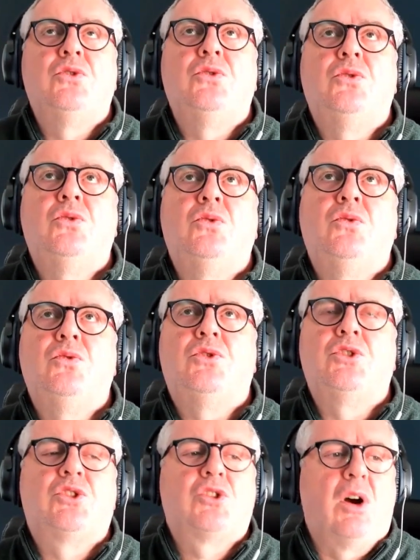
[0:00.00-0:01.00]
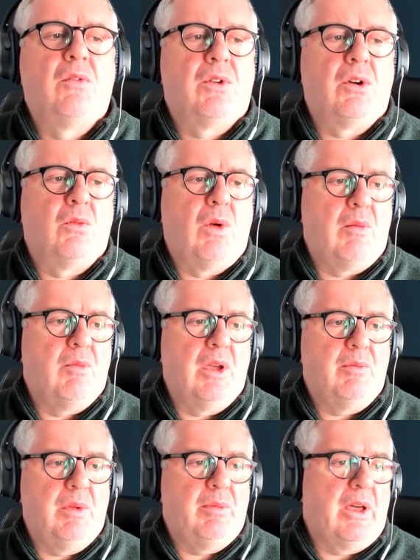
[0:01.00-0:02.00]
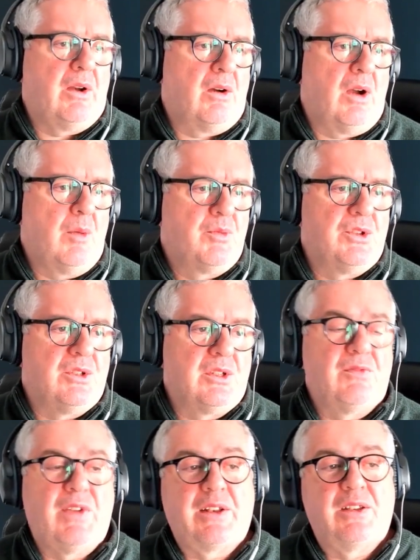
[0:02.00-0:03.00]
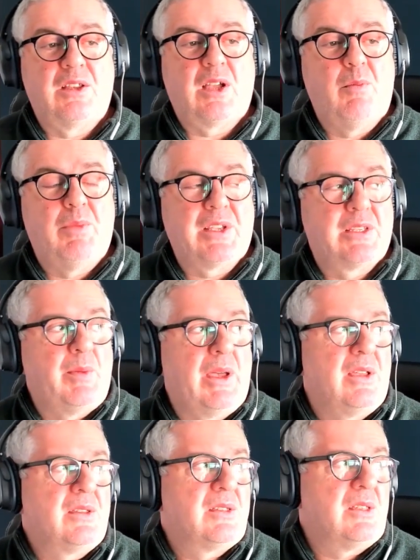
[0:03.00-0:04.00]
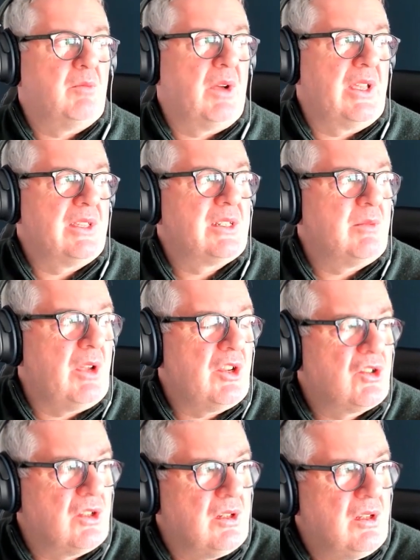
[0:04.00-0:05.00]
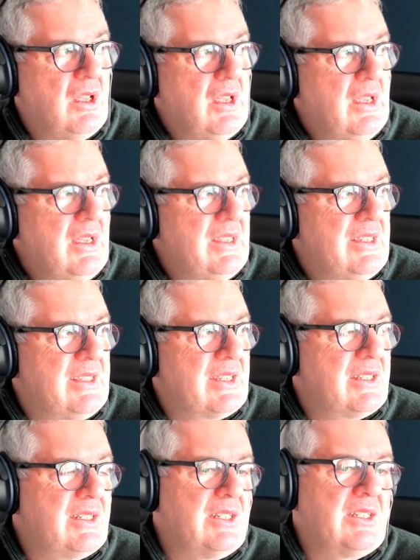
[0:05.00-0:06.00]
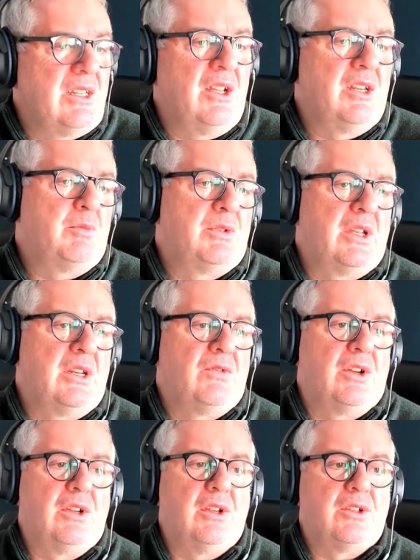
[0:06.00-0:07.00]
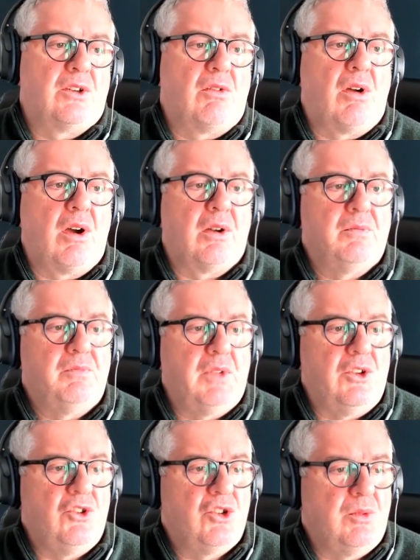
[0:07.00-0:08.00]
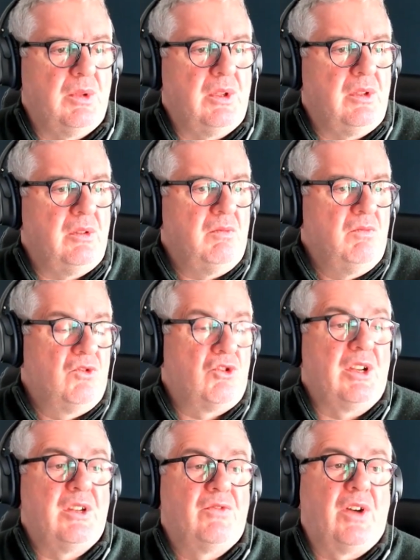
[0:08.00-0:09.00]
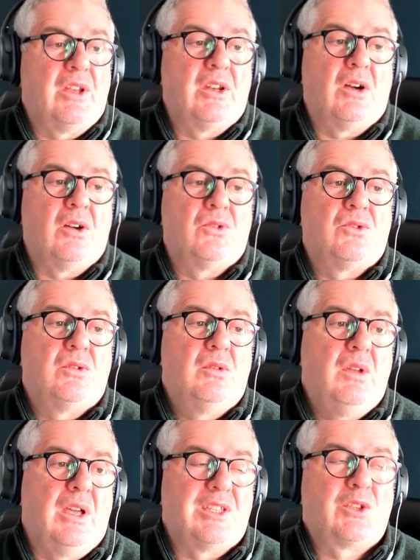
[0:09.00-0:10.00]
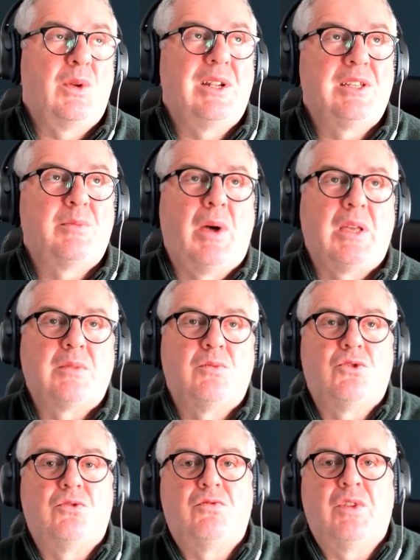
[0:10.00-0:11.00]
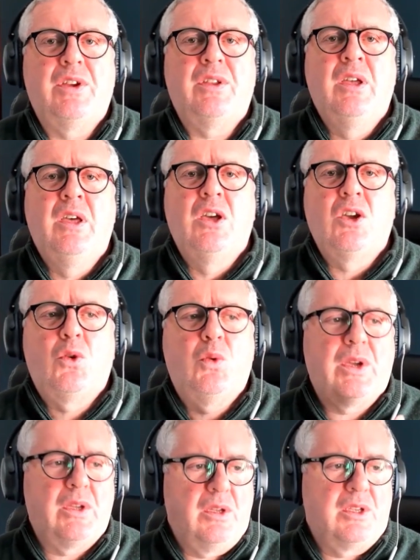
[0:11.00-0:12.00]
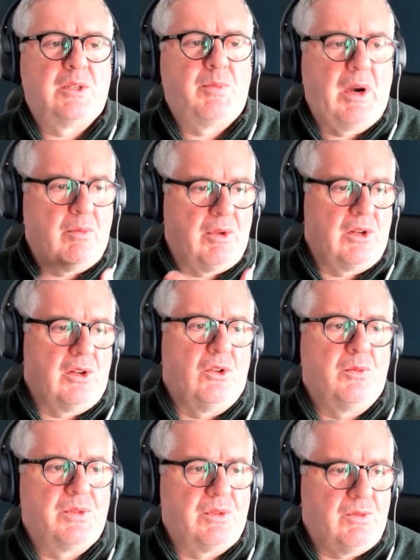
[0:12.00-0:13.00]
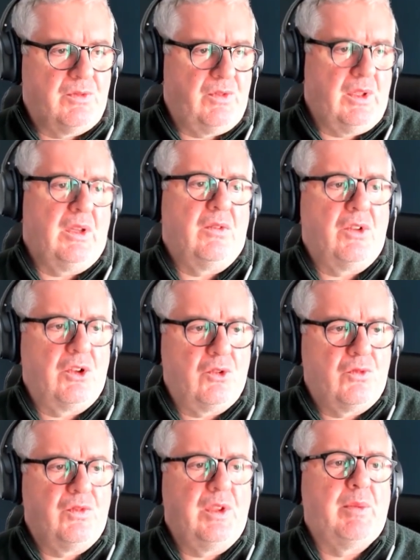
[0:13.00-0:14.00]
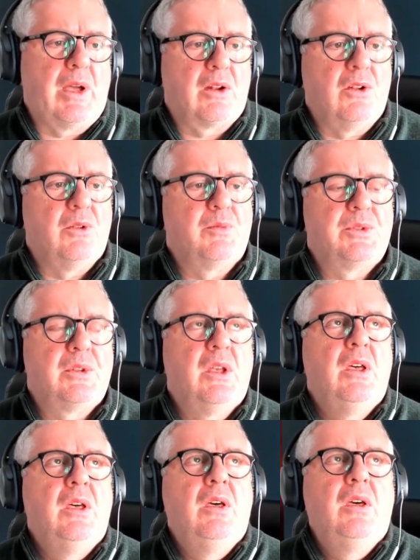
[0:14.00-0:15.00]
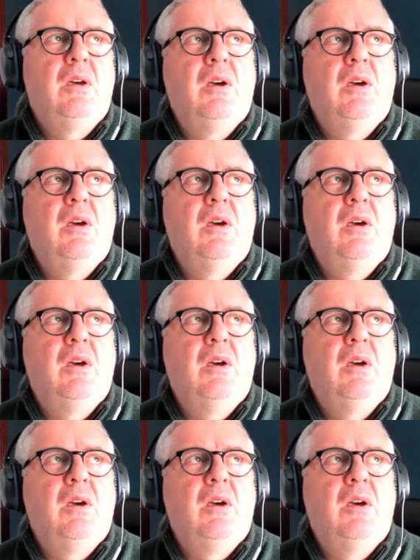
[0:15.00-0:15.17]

to discover what might be better options. In fact, in the complex space, in my estimation, 60 to 90% of ideas are wrong, and you should be trying to find out as quickly as possible through very quick experiment loops with very good feedback loops